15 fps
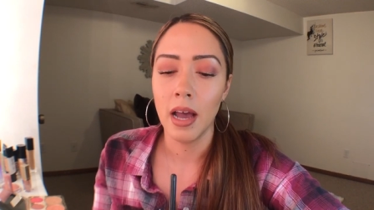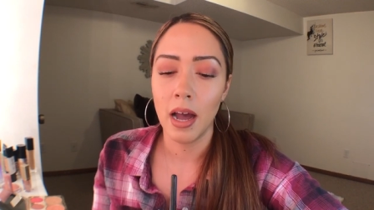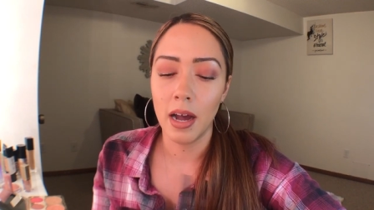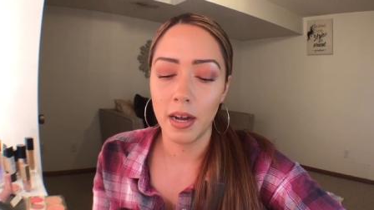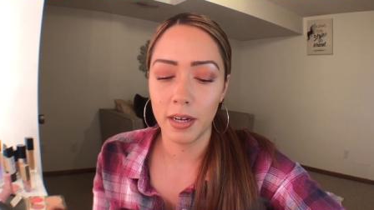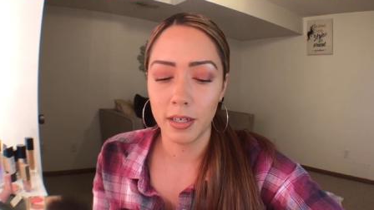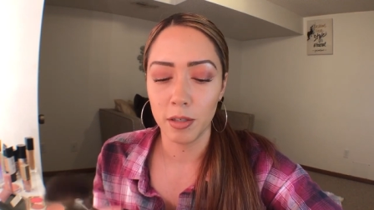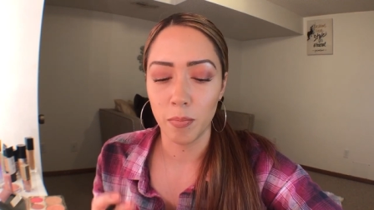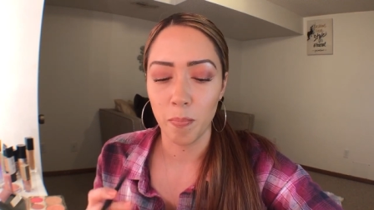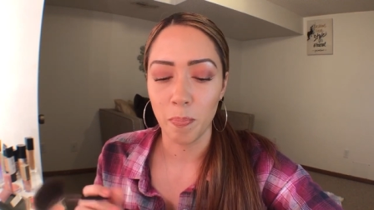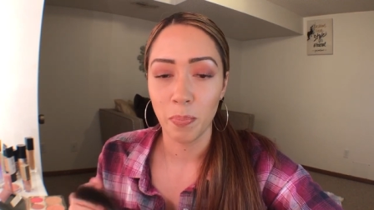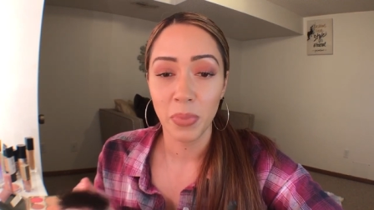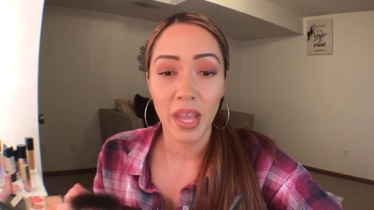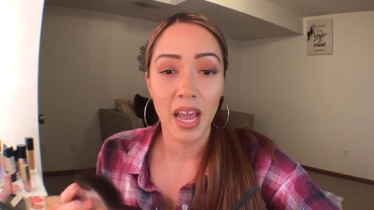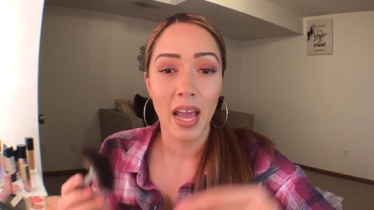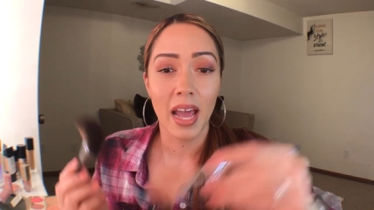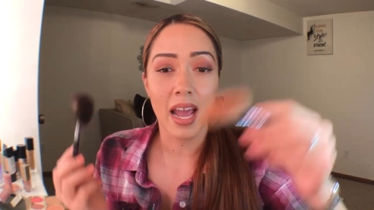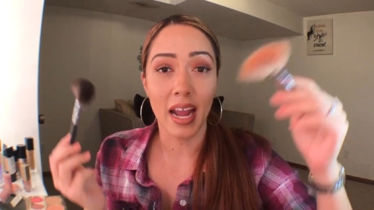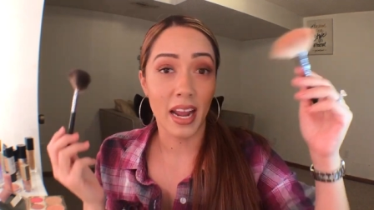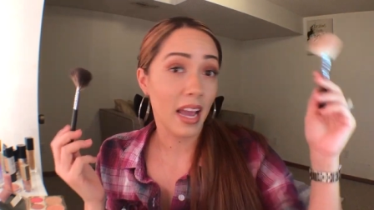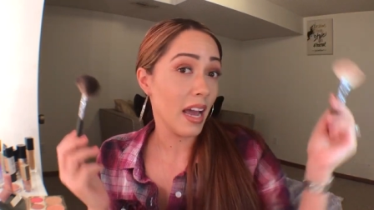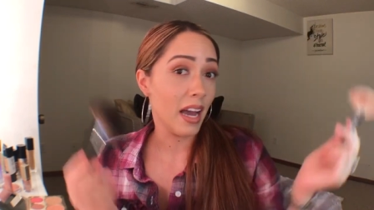And
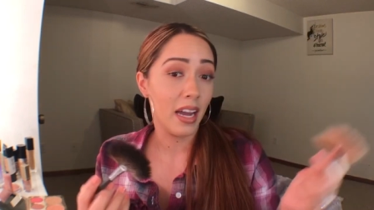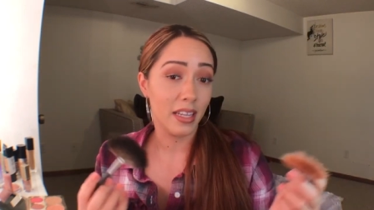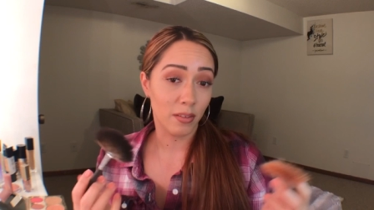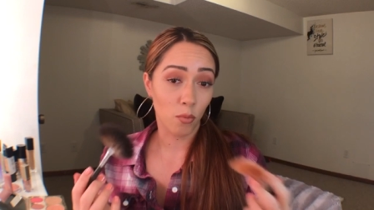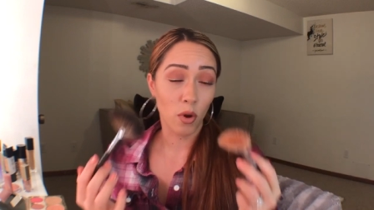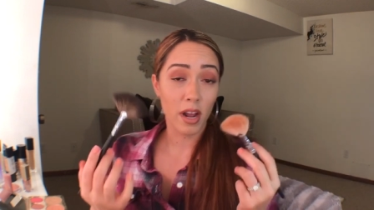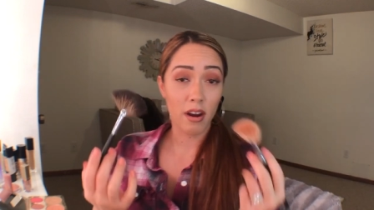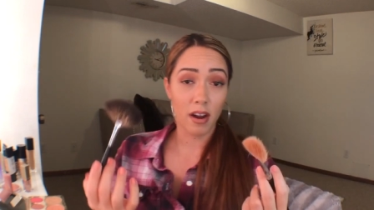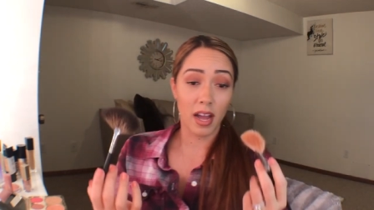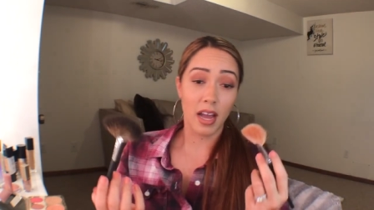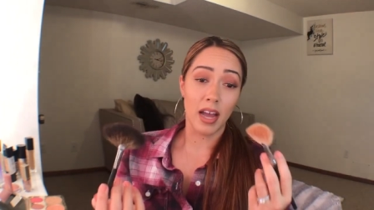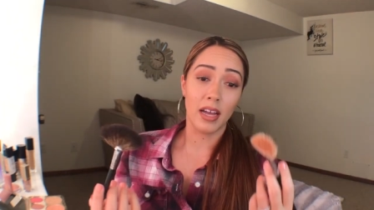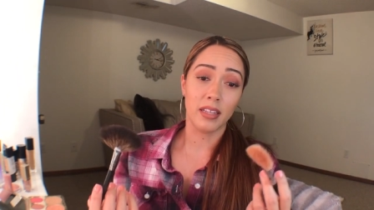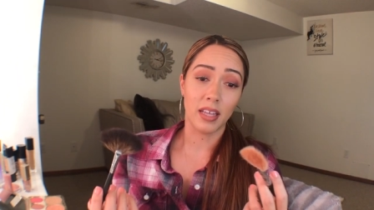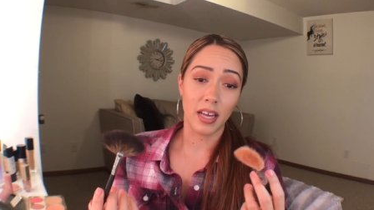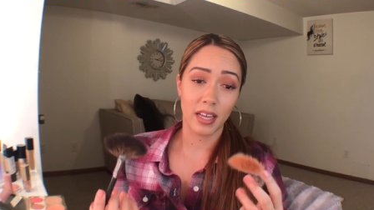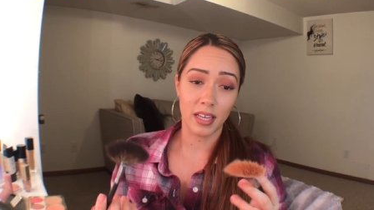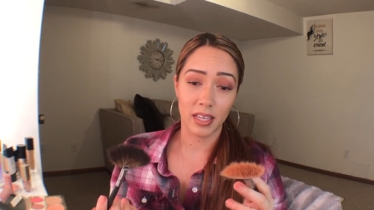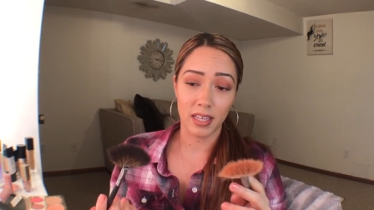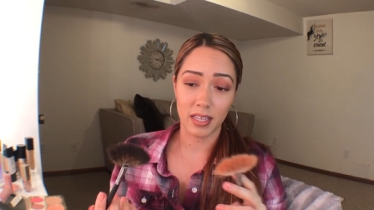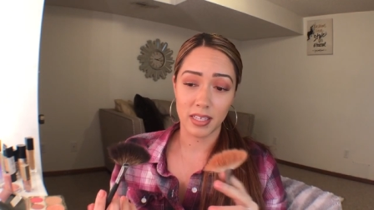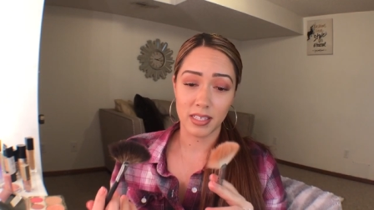where I highlight
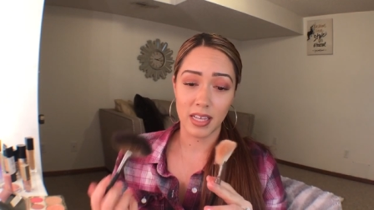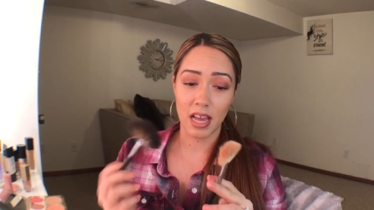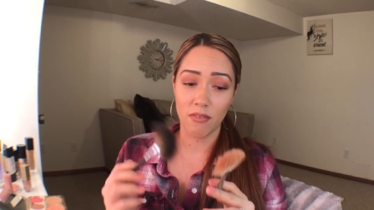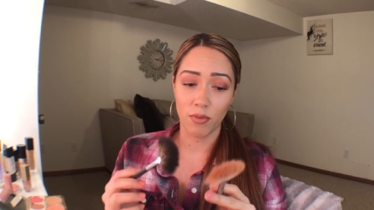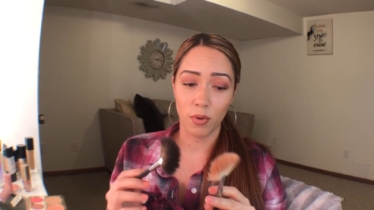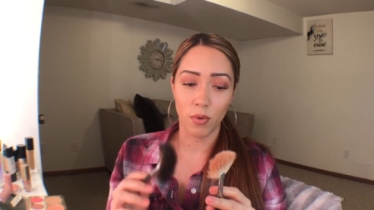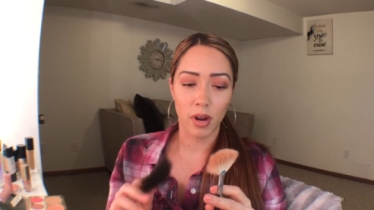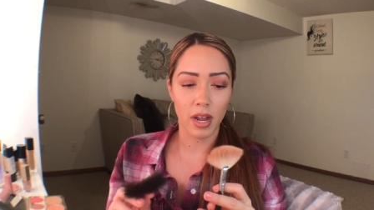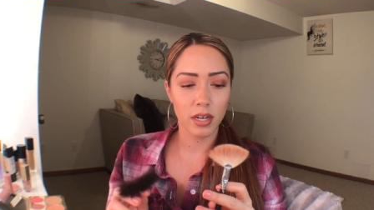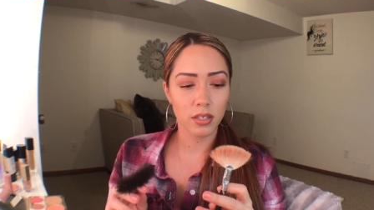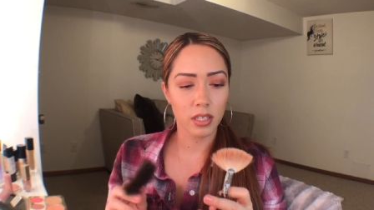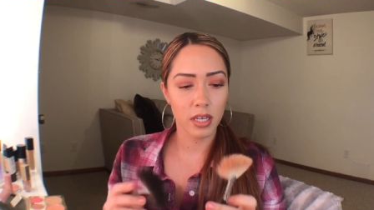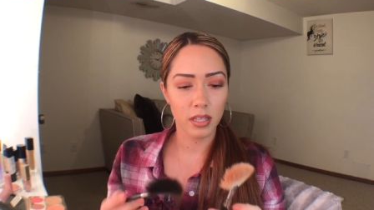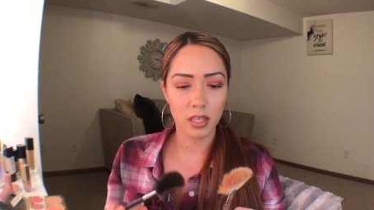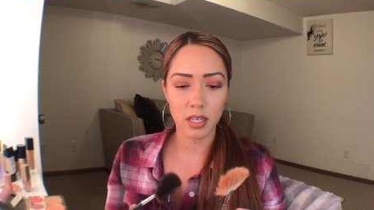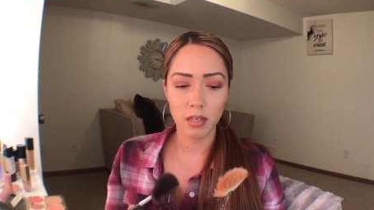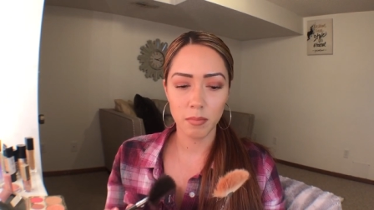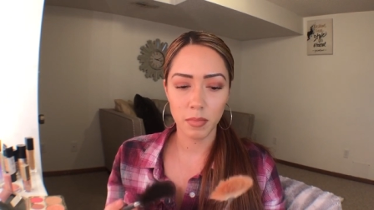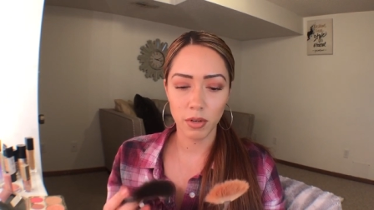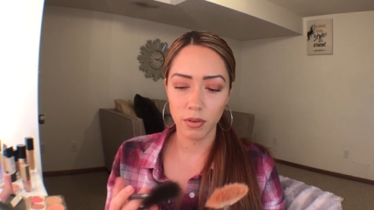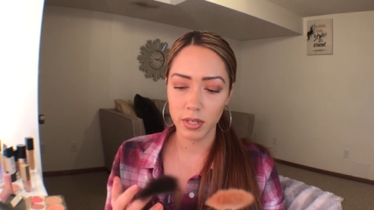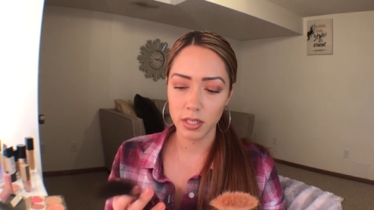is everywhere. Actually, I think
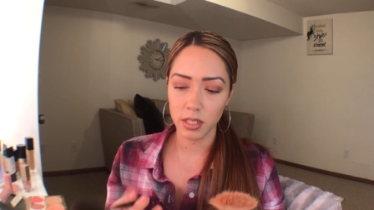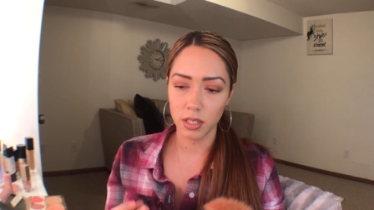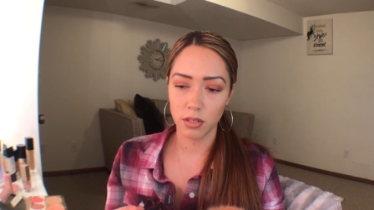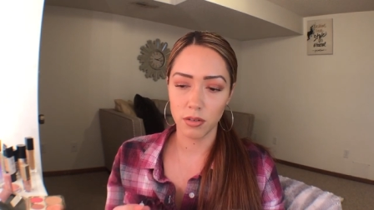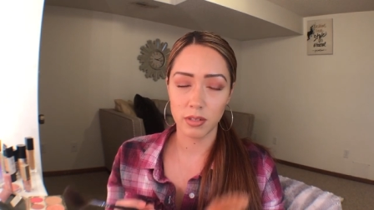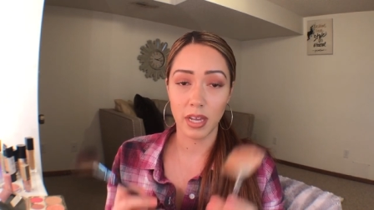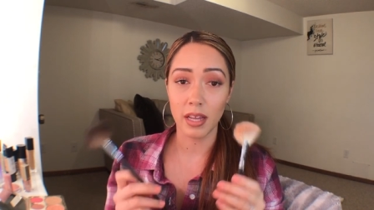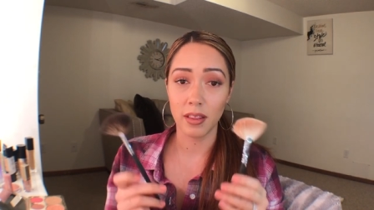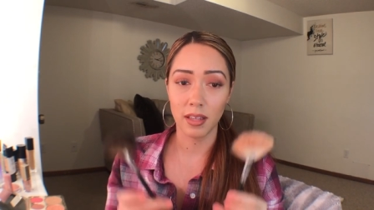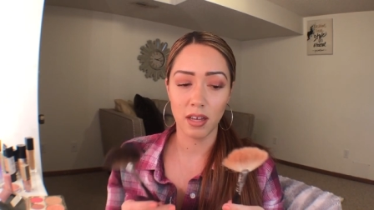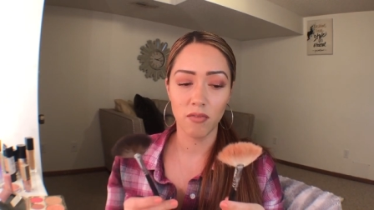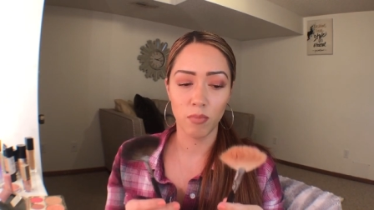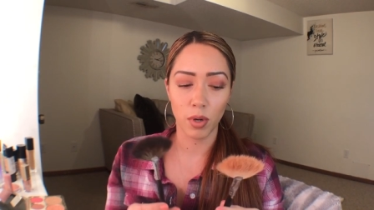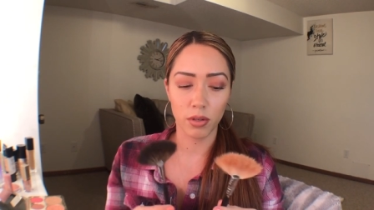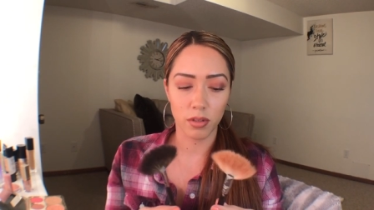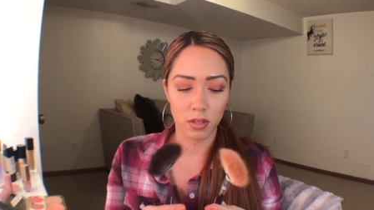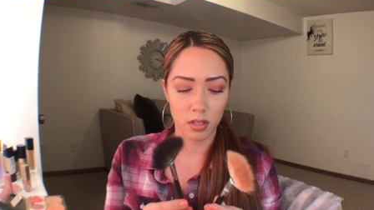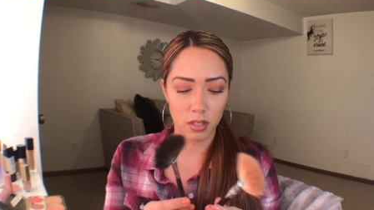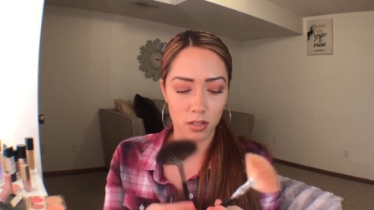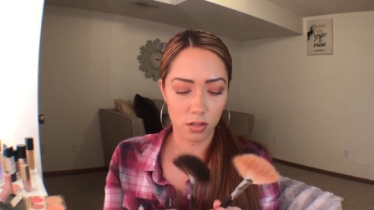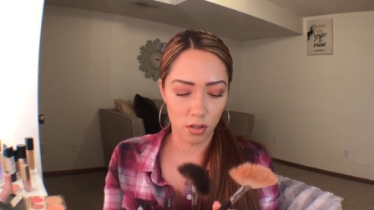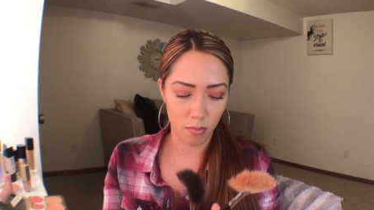I'm going to use, I love both of
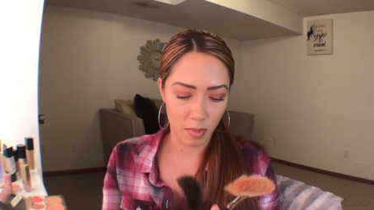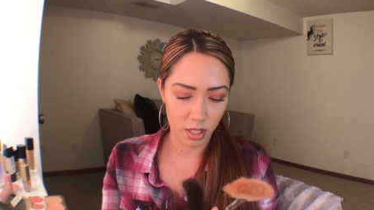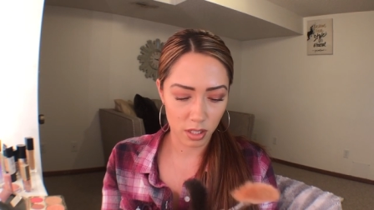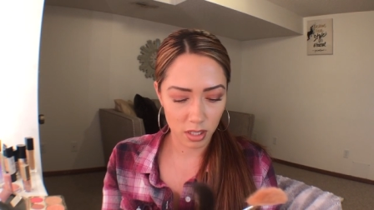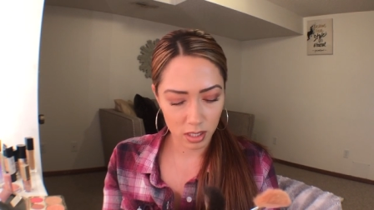these so much.